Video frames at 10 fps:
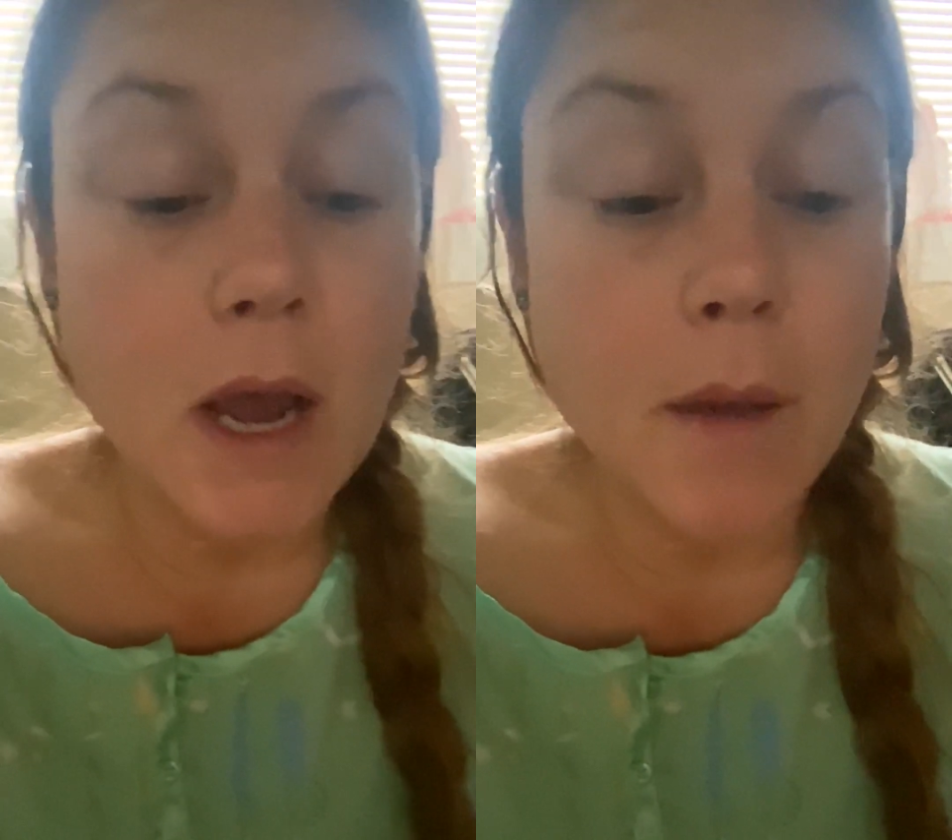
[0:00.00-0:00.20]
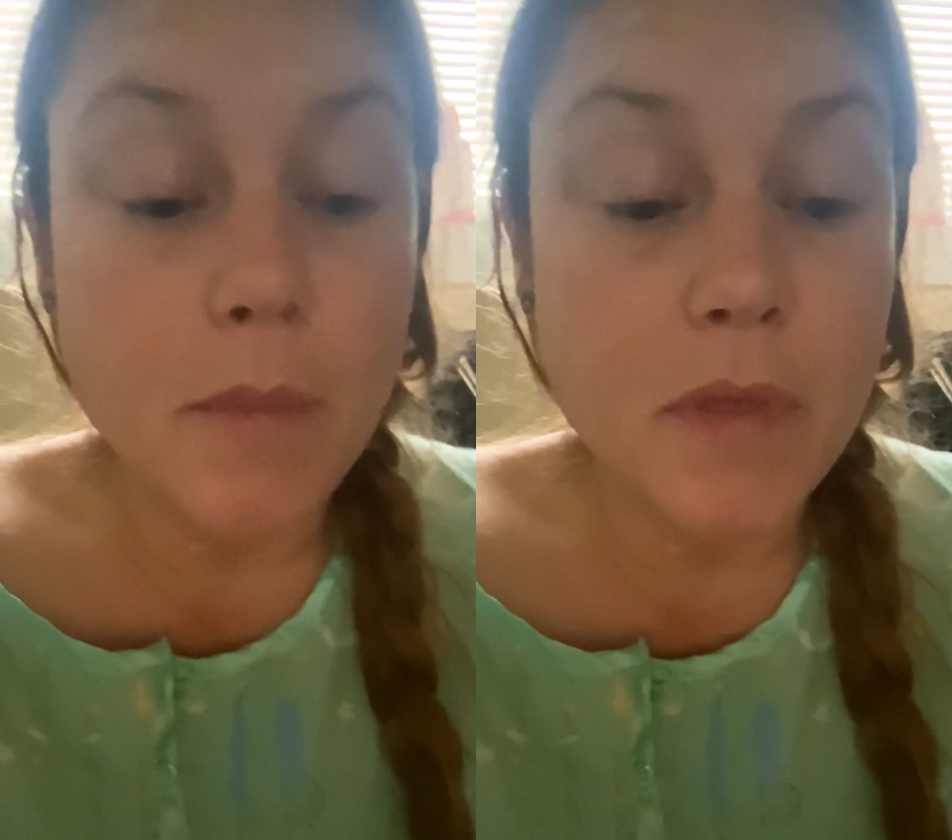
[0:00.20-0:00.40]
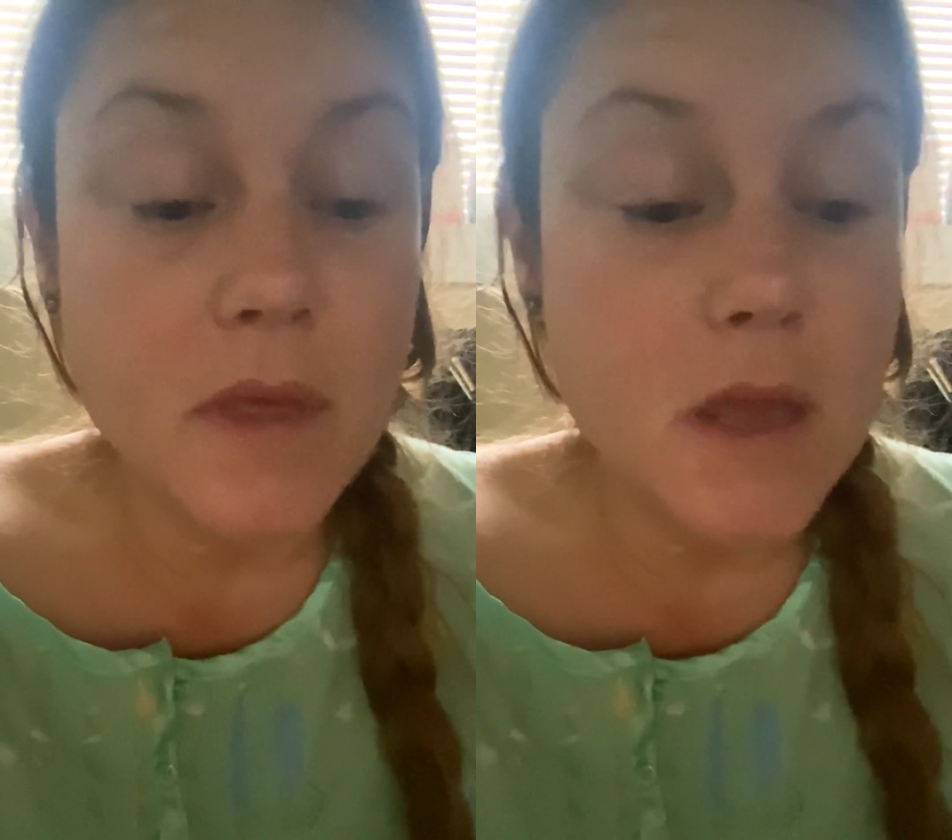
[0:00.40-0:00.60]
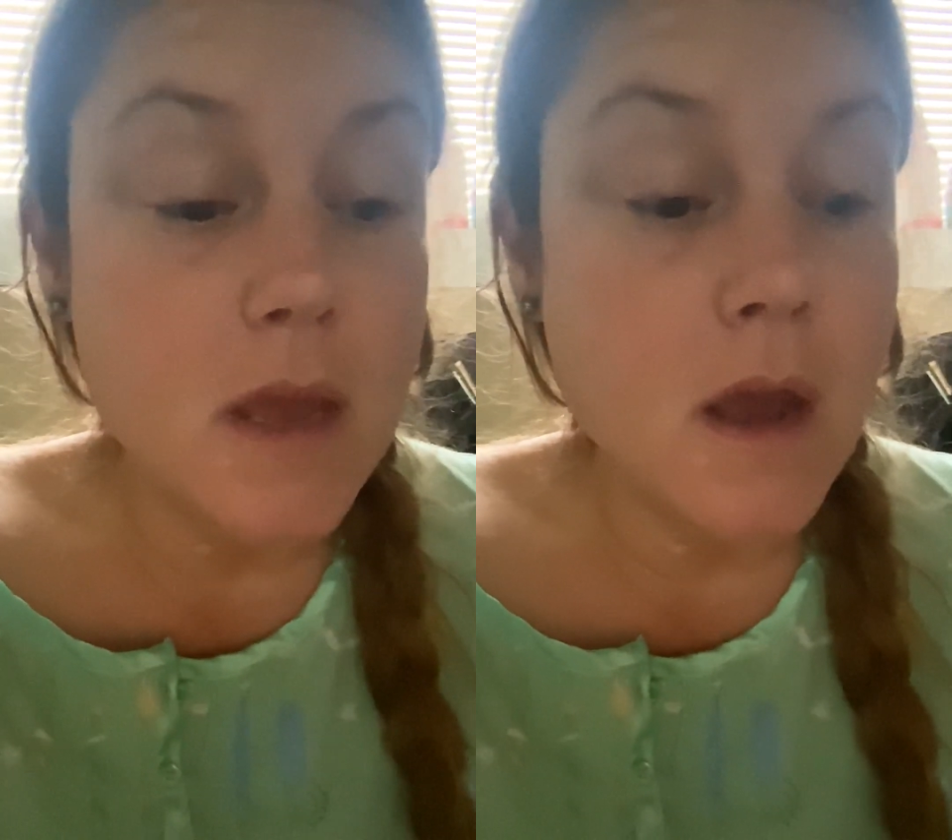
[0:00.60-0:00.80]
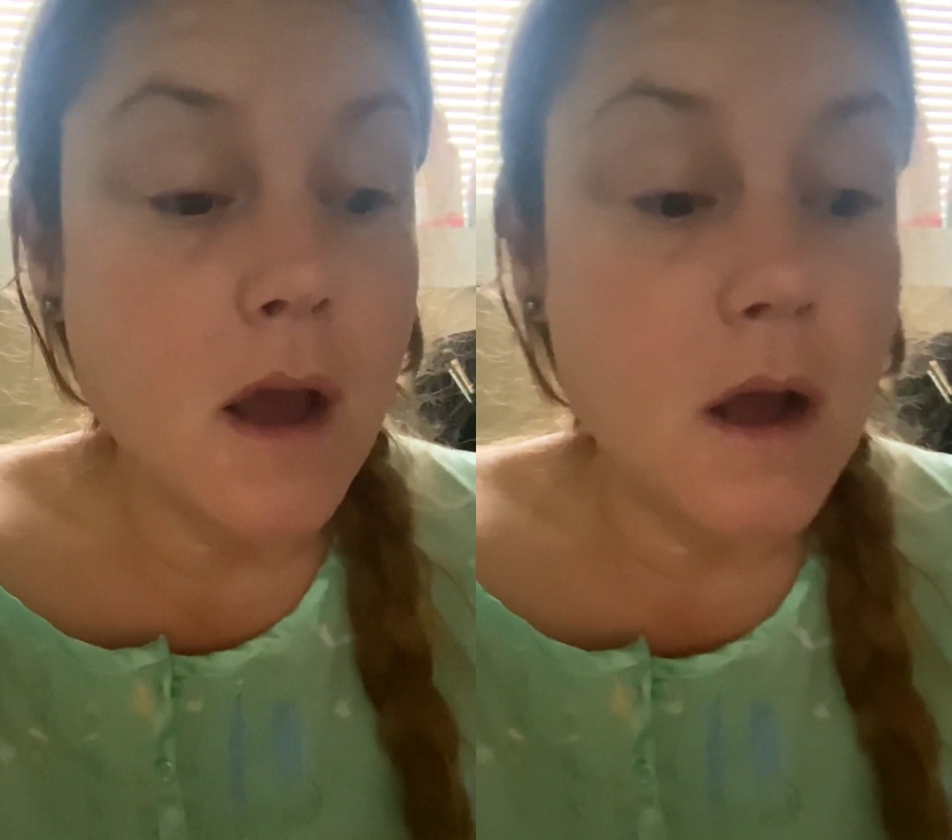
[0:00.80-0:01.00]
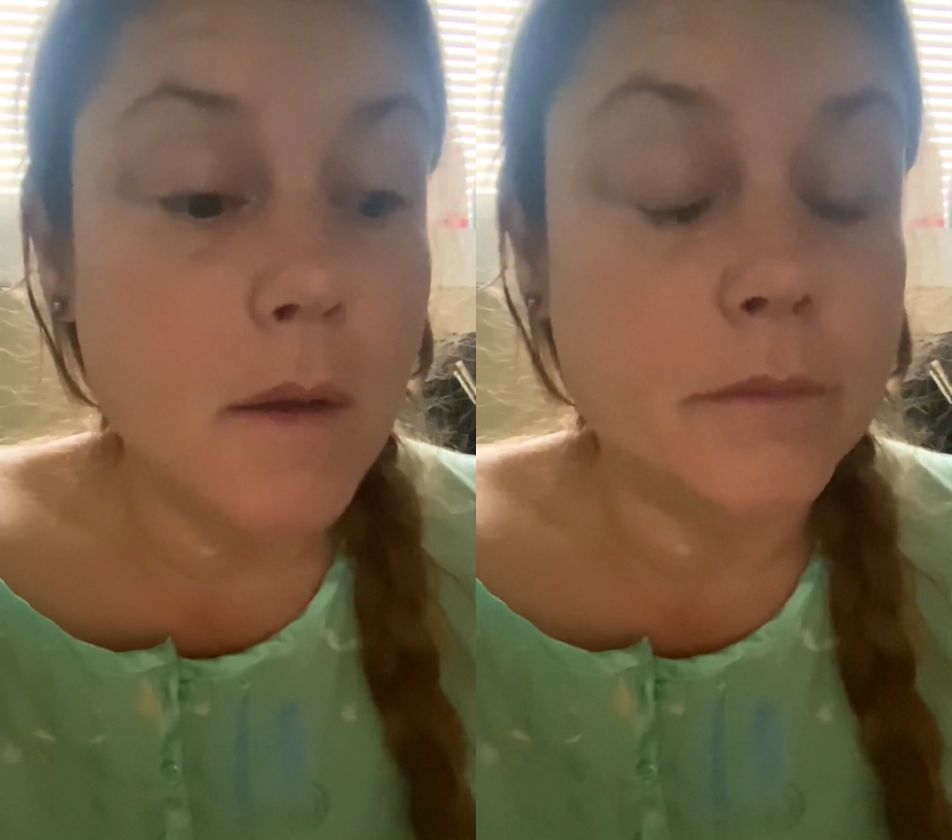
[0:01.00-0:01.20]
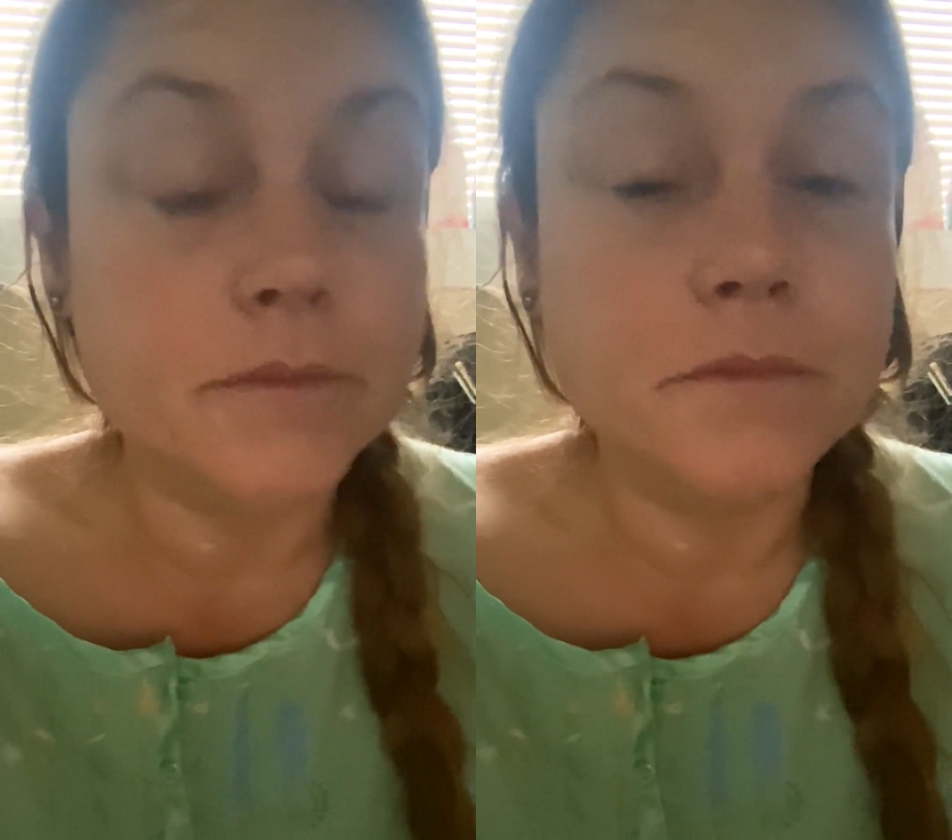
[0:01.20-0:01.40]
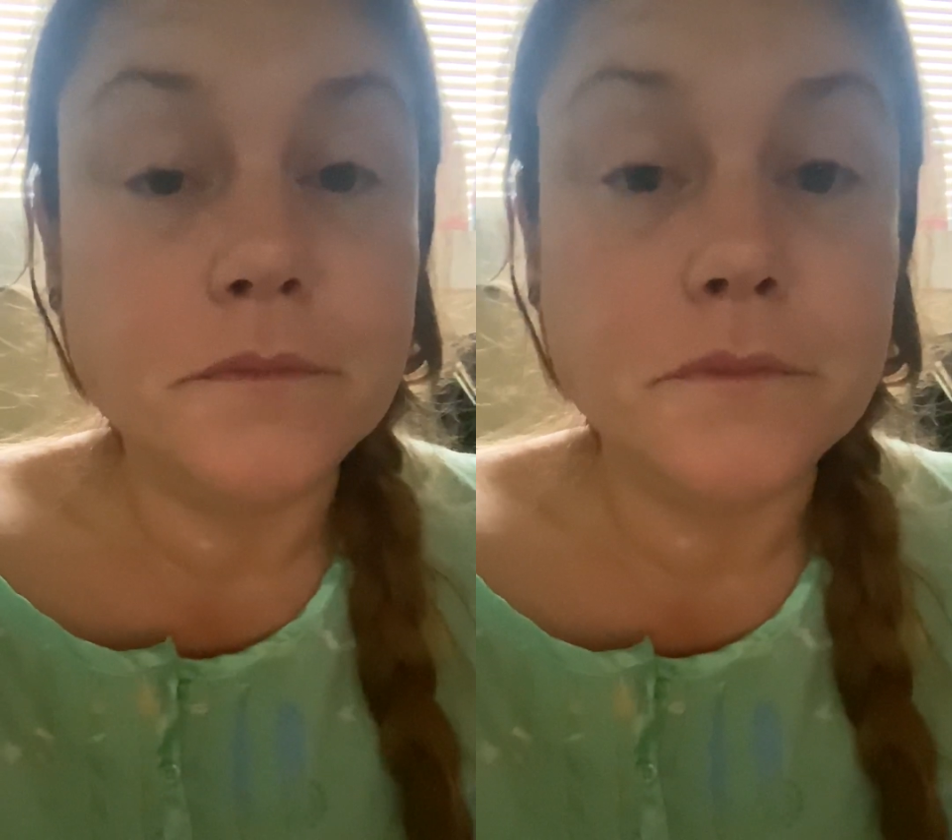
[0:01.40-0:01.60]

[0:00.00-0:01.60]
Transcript: up the, um,